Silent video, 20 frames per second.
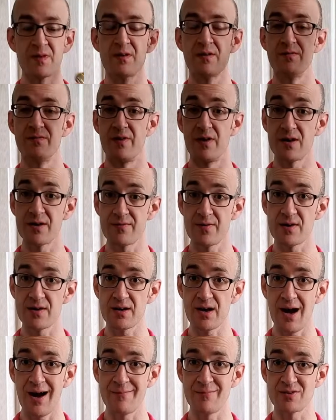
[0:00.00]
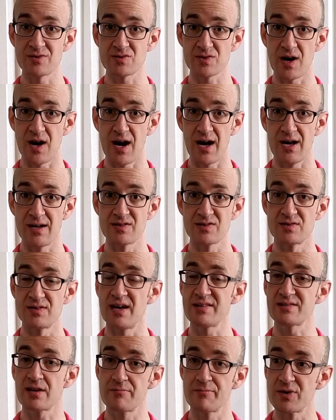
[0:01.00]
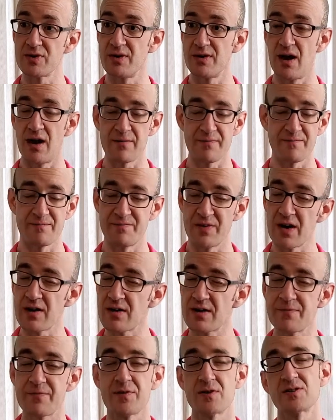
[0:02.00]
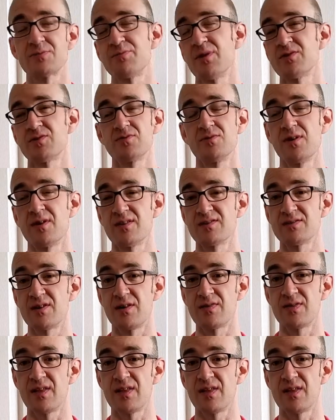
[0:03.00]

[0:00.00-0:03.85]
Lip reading: Very, very common triad. So that's our very first place we want to start.